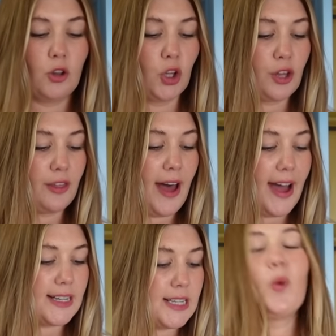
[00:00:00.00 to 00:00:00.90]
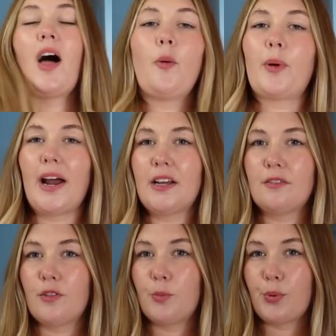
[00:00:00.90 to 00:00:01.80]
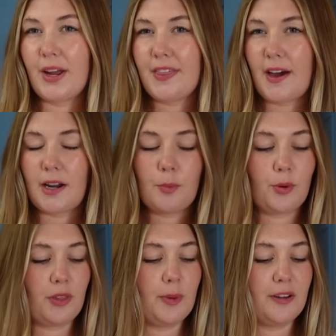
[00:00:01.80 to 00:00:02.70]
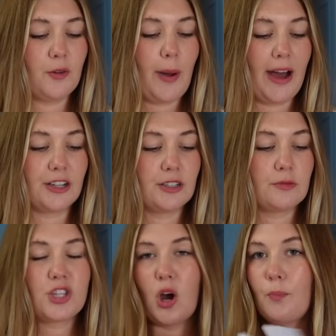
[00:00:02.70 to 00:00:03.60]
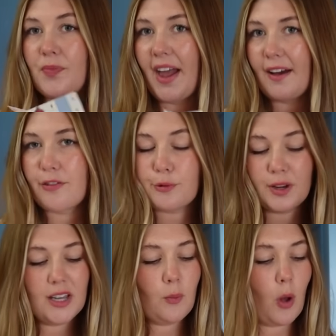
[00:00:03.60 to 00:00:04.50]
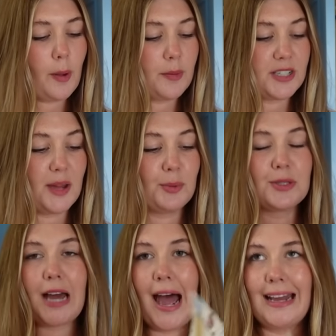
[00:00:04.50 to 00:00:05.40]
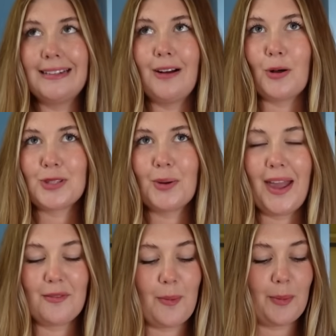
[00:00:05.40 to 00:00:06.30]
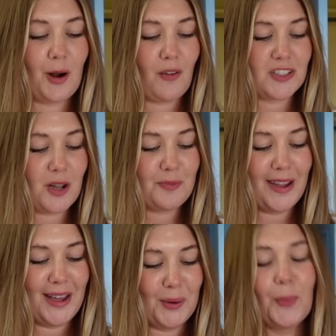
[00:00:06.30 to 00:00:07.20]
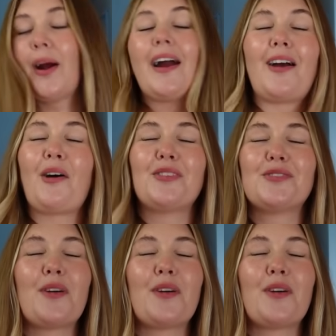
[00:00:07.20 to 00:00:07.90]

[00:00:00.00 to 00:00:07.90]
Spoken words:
look at, will help kind of break that up with a bit of a pattern. So I have 3 wallpaper samples. I also can't remember off the top of my head where I got these